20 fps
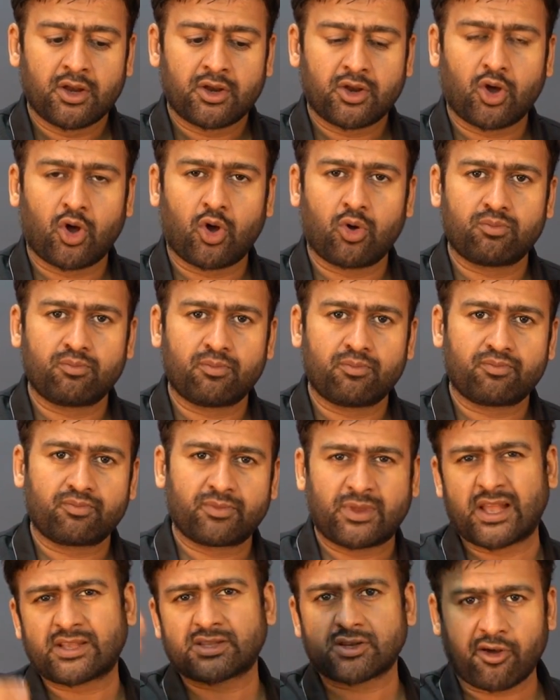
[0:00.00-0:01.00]
Now
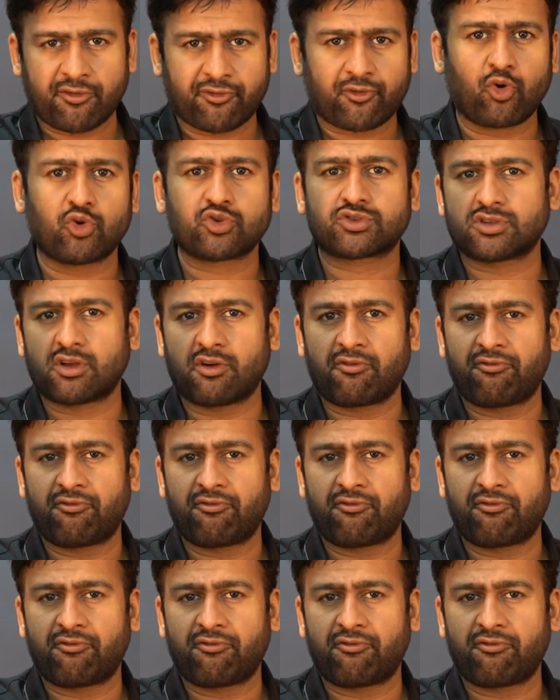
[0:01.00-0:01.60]
that's of course it's